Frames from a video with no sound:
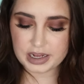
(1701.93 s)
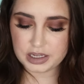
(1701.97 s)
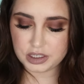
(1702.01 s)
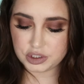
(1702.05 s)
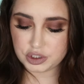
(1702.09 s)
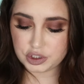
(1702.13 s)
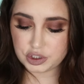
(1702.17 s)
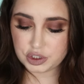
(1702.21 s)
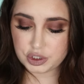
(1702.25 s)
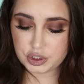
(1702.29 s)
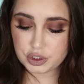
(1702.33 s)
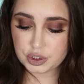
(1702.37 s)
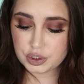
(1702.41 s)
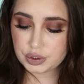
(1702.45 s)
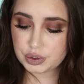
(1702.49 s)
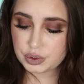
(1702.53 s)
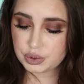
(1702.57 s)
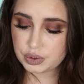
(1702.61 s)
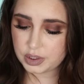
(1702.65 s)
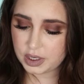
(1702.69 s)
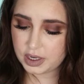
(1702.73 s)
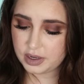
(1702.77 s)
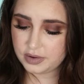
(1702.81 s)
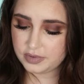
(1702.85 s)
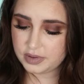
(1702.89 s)
I got two
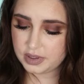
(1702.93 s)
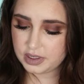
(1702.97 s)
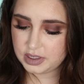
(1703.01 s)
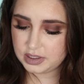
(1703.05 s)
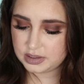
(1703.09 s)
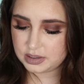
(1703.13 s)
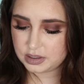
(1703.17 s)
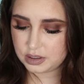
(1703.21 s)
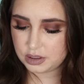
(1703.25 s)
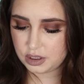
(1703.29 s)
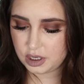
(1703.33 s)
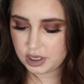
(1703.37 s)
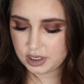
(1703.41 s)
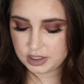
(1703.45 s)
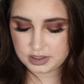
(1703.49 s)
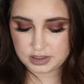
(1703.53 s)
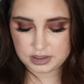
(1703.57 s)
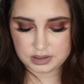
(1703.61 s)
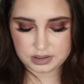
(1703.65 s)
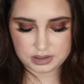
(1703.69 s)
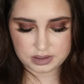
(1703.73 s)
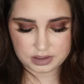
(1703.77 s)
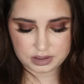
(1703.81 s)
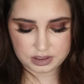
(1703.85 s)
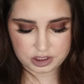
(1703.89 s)
of these
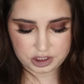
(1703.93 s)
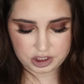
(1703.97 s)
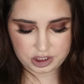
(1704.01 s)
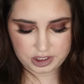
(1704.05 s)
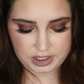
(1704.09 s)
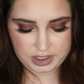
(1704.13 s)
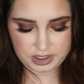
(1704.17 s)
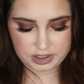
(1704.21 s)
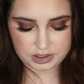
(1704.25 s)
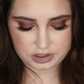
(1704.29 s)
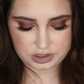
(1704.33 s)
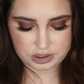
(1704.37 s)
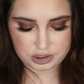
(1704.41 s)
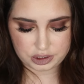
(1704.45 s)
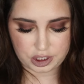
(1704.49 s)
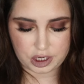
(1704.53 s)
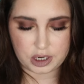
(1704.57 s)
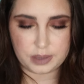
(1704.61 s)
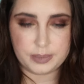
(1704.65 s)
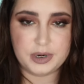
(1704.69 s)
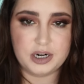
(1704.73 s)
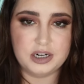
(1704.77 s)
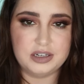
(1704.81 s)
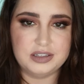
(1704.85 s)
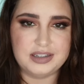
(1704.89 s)
glosses in the shade
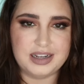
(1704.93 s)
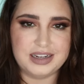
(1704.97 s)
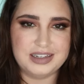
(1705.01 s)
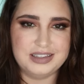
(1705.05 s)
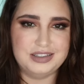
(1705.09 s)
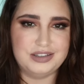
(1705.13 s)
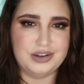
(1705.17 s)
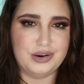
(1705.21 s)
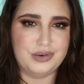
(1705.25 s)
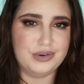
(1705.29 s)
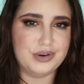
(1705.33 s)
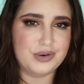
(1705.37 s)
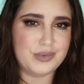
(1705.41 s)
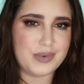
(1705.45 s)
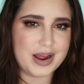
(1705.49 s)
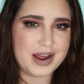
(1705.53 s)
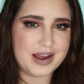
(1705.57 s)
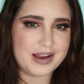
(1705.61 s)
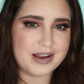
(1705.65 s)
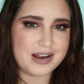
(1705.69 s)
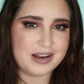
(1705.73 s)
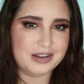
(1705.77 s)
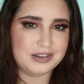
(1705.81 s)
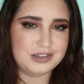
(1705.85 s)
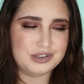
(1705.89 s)
Starburst. I don't know why
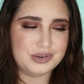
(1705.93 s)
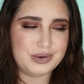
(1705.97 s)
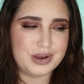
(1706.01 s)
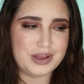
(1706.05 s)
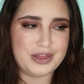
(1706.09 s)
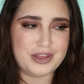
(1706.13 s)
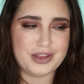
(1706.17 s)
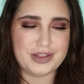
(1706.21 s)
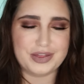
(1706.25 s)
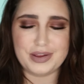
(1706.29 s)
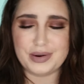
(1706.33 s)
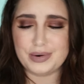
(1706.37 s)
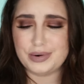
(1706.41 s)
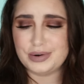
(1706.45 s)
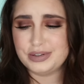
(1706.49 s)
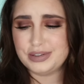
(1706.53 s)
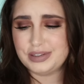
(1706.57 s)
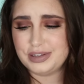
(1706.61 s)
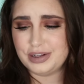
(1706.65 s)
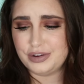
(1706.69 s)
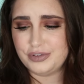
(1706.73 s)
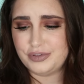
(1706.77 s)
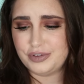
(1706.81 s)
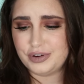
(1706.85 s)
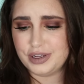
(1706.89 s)
I got two. I think they were on
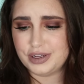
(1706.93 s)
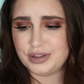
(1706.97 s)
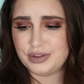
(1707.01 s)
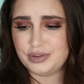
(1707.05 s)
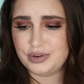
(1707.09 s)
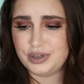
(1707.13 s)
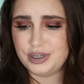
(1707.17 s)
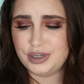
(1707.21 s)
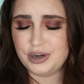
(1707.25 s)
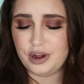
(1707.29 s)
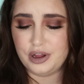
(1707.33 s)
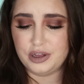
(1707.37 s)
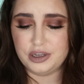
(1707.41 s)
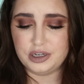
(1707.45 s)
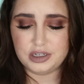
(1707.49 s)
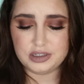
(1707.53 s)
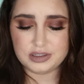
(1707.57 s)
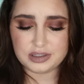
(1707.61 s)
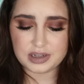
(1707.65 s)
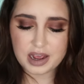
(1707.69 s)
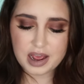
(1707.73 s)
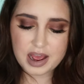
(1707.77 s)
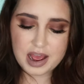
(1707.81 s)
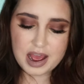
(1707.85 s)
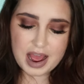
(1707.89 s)
sale for like three
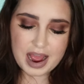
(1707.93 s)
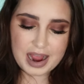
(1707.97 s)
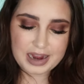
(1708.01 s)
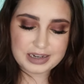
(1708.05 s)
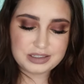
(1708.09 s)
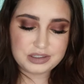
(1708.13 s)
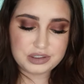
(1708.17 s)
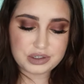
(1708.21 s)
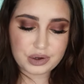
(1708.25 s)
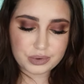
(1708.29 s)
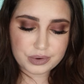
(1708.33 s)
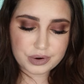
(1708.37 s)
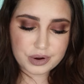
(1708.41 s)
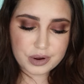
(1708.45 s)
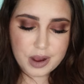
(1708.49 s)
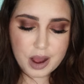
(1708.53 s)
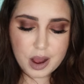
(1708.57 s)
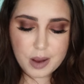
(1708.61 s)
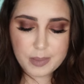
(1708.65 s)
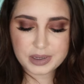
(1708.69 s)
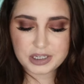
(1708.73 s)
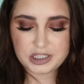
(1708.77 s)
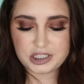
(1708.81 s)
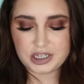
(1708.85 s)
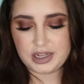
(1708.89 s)
dollars. I don't know
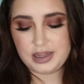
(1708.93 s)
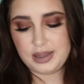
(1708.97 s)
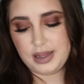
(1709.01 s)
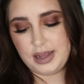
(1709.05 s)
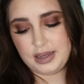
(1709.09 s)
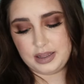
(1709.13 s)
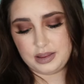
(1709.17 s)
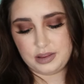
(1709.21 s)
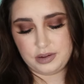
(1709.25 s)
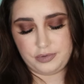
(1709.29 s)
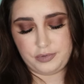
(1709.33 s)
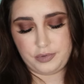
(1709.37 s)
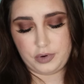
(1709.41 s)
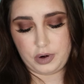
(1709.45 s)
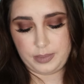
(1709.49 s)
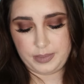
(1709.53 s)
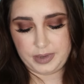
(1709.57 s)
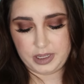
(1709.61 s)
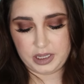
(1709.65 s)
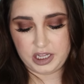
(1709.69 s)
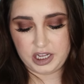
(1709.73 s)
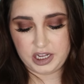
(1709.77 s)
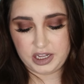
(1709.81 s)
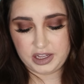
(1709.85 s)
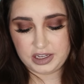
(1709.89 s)
how much I like the
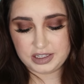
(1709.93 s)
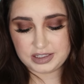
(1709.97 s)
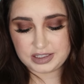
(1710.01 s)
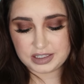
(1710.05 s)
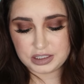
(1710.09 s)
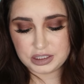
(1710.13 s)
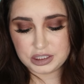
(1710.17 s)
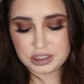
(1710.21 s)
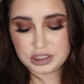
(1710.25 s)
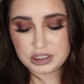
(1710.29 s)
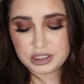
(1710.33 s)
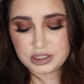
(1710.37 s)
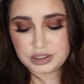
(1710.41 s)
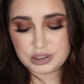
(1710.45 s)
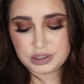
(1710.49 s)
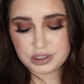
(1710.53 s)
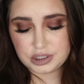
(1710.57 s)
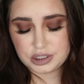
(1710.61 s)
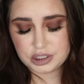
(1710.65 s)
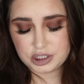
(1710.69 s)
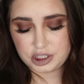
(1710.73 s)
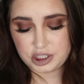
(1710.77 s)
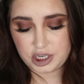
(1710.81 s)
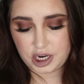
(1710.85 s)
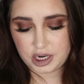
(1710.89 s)
formula. It's a
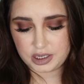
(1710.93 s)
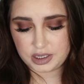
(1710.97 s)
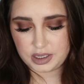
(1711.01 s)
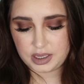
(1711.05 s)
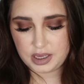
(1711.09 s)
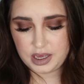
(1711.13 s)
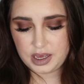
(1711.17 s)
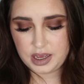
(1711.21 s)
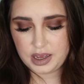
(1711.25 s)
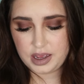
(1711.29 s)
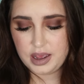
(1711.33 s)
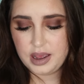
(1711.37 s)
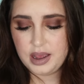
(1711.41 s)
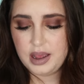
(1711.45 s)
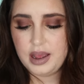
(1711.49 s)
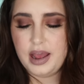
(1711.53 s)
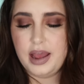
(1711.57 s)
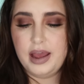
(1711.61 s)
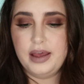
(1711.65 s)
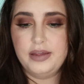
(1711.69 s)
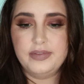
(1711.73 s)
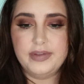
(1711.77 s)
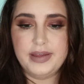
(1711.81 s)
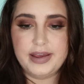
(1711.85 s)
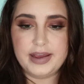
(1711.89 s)
little chunky
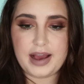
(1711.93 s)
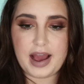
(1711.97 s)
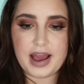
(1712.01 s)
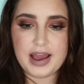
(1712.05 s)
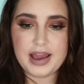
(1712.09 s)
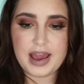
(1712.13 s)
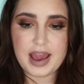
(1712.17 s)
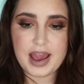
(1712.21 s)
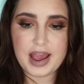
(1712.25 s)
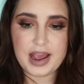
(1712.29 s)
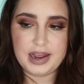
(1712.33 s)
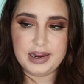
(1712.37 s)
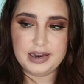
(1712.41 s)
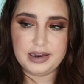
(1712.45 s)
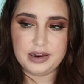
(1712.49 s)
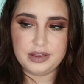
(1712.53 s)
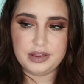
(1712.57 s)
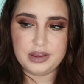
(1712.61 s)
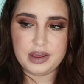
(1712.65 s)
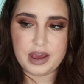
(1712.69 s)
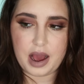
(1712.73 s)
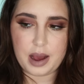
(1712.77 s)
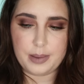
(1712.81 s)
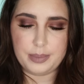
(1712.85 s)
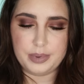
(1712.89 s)
and like I hate
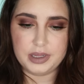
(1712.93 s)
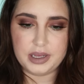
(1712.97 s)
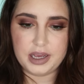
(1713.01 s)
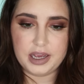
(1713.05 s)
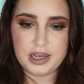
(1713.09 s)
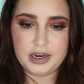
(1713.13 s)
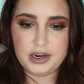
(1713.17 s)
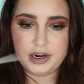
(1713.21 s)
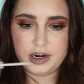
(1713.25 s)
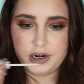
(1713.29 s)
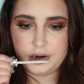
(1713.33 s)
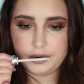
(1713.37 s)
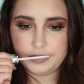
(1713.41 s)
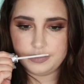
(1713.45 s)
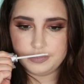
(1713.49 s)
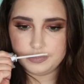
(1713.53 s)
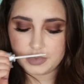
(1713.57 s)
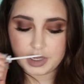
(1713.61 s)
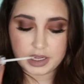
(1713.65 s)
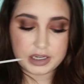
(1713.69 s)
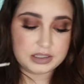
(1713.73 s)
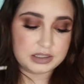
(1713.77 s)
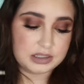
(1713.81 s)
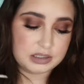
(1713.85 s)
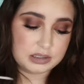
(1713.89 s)
the applicator.
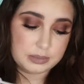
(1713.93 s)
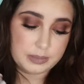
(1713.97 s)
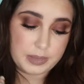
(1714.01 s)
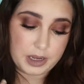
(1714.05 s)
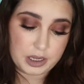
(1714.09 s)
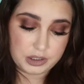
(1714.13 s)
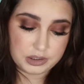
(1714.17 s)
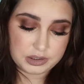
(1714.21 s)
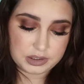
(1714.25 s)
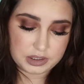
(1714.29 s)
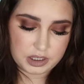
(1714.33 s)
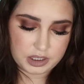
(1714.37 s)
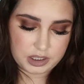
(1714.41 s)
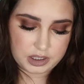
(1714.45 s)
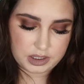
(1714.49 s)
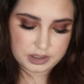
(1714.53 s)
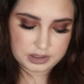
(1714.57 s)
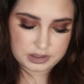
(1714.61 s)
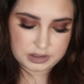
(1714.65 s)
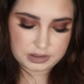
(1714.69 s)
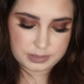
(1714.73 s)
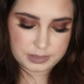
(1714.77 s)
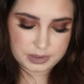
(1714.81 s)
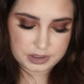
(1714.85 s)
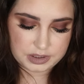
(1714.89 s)
It smells good.
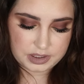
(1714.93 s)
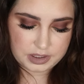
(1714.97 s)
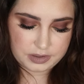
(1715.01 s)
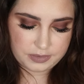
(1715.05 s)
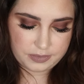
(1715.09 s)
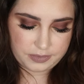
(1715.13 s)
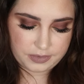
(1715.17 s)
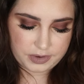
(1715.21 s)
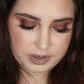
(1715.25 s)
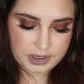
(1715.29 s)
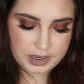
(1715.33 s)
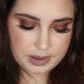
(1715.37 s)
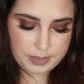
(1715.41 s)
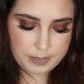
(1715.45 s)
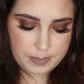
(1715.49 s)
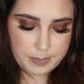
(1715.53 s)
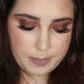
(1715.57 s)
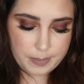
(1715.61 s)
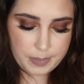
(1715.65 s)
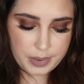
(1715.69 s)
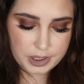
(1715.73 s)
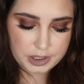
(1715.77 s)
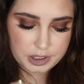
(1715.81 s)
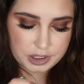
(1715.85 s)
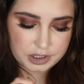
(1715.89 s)
It smells like freaking
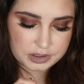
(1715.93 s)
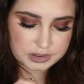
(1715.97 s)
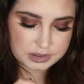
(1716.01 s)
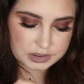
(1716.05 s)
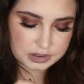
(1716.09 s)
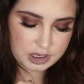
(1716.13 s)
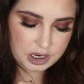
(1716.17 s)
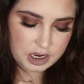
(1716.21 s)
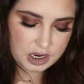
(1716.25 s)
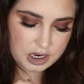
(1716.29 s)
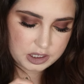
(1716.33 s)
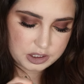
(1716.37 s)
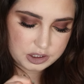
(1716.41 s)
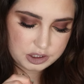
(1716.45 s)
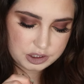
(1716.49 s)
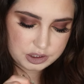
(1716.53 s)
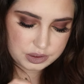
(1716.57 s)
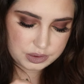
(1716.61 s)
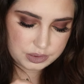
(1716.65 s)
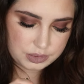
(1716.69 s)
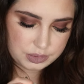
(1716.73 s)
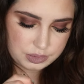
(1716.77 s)
butterscotch.